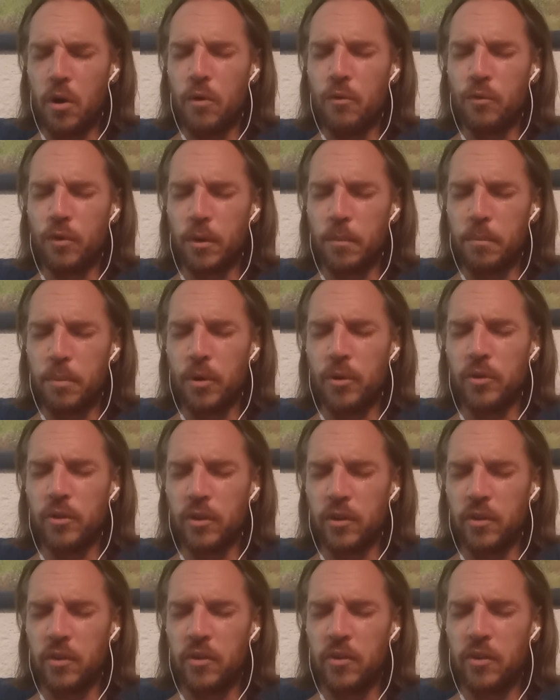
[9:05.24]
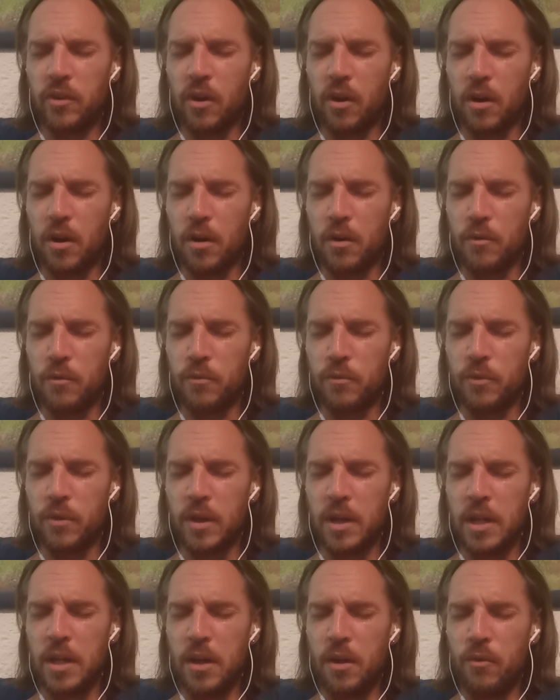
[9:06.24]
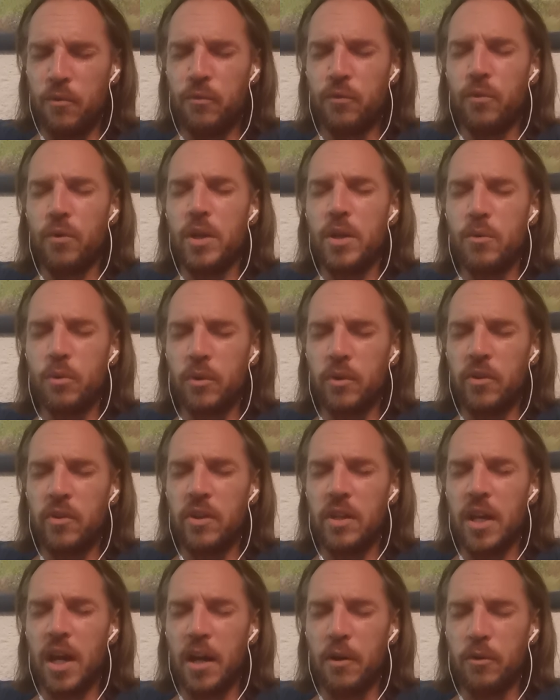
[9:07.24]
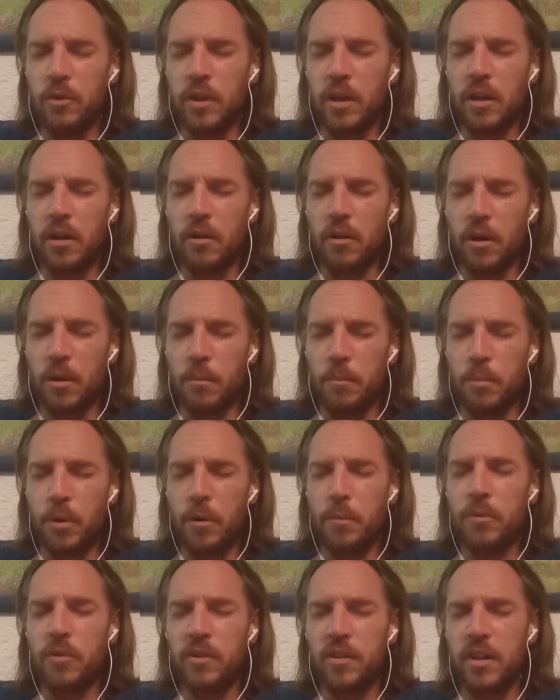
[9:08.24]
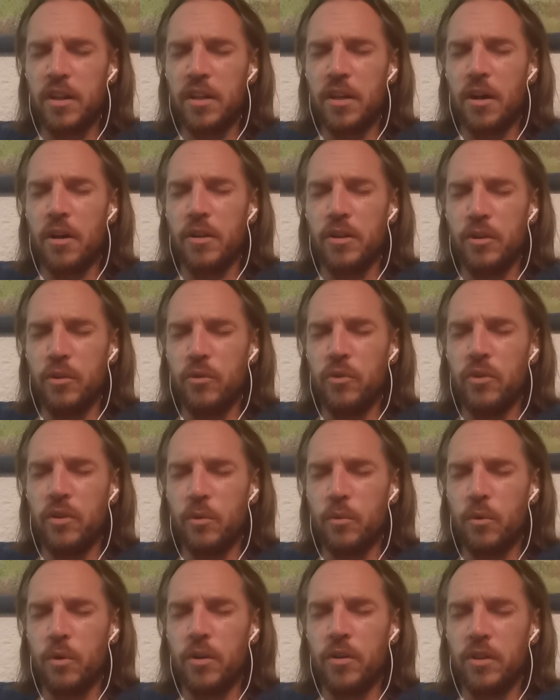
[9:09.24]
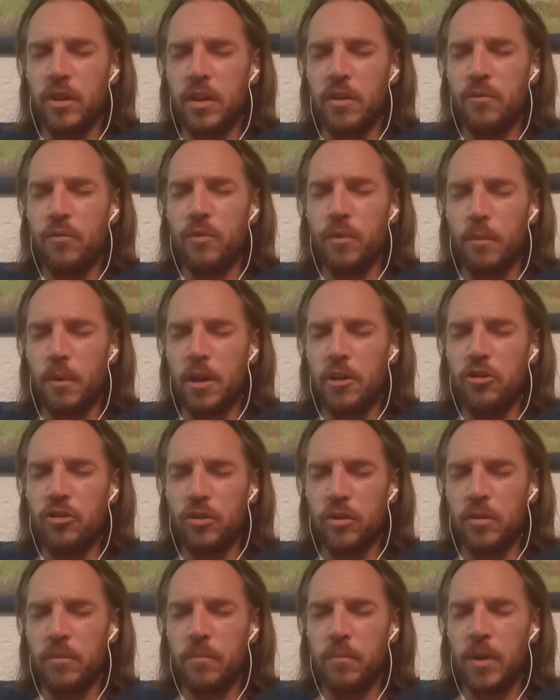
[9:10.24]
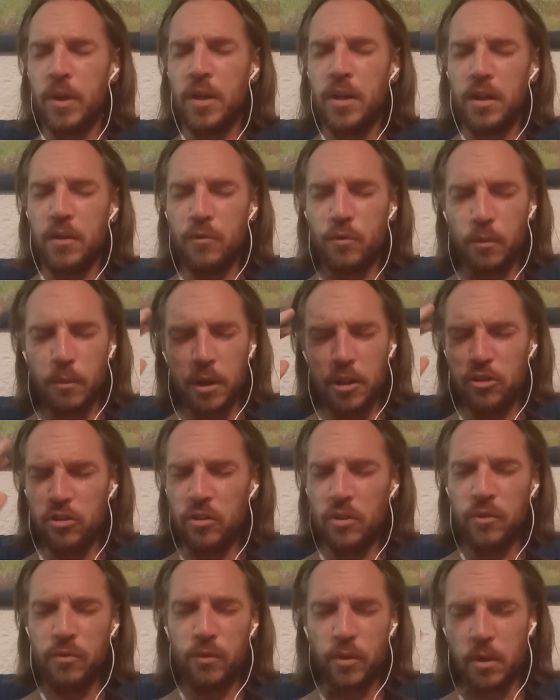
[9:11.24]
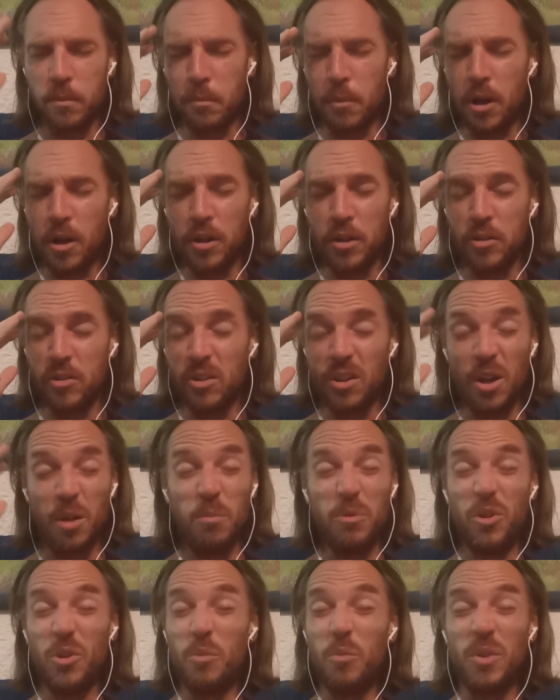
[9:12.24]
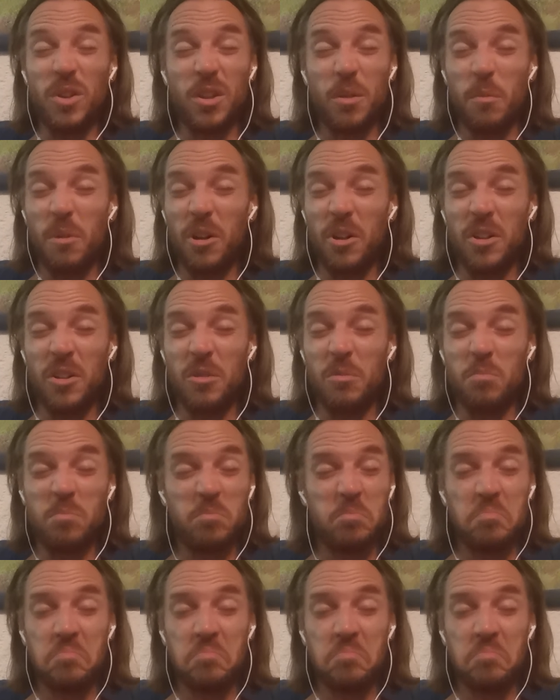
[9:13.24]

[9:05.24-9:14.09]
overabundance of frequency out there. I'm purposely not using the word information. Information is for the mind. I'm done with the mind.